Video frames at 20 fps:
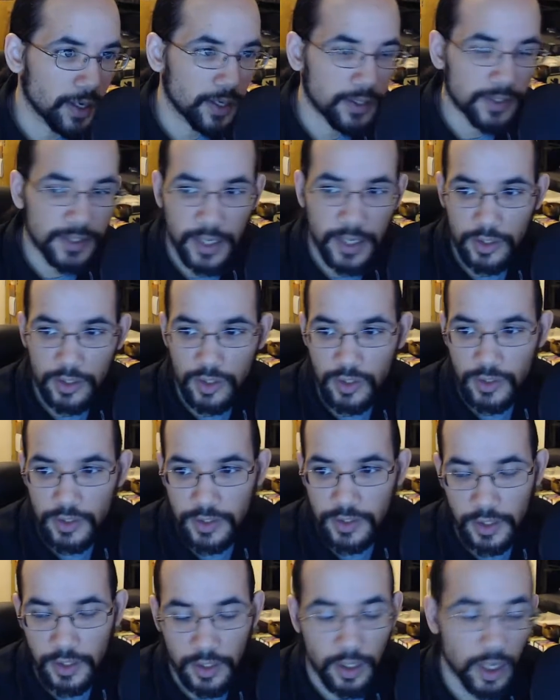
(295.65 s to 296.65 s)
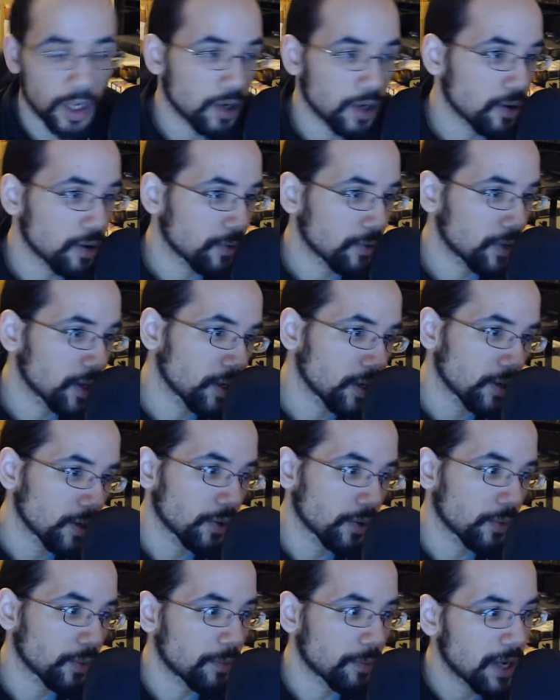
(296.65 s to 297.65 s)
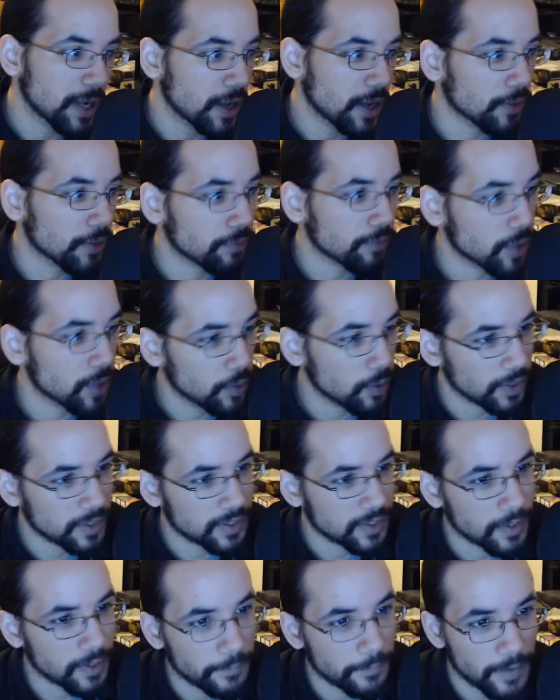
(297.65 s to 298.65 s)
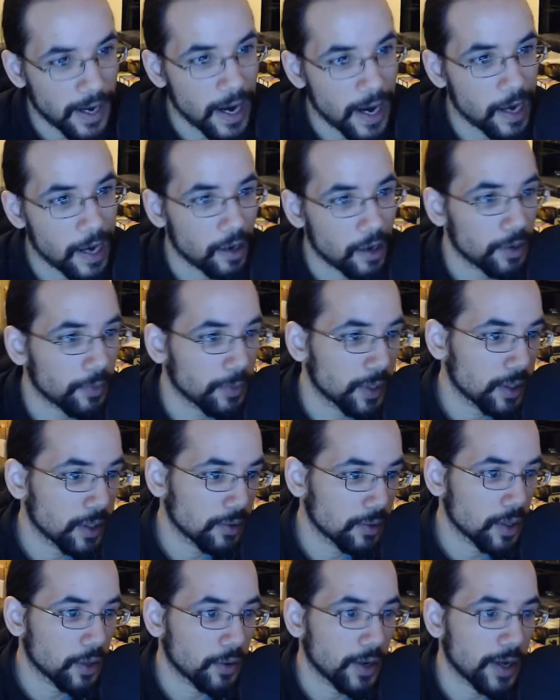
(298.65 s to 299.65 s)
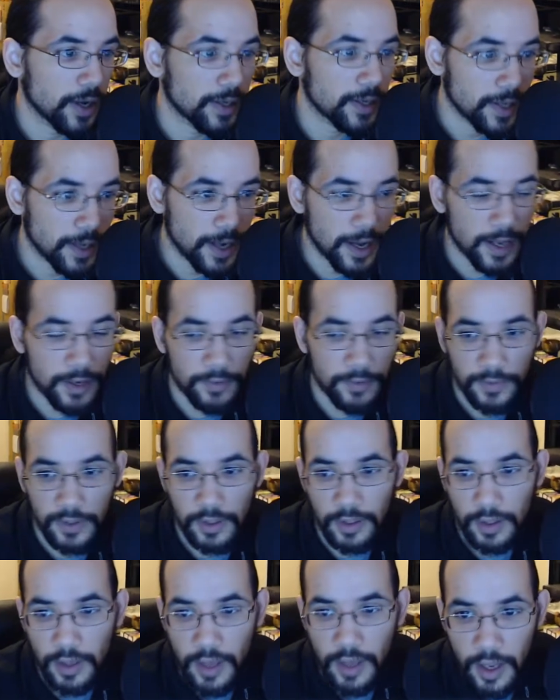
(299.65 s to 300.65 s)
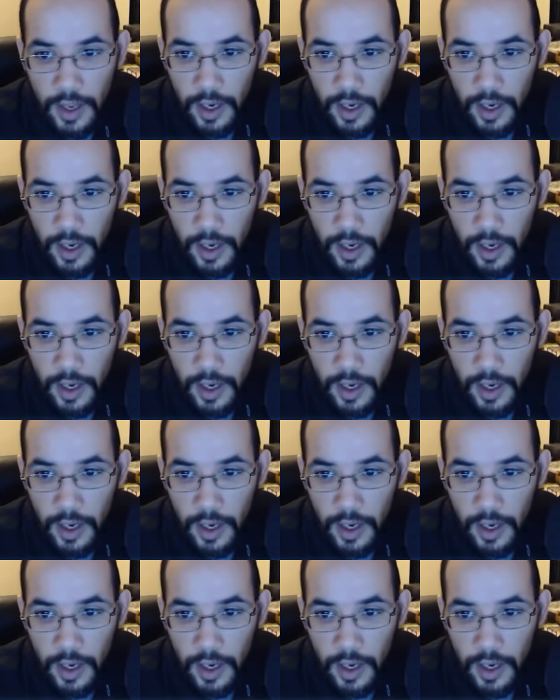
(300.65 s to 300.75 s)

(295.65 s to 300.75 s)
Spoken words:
It's not just, oh no, we're being thrown into the fire and we don't know how to get out of it.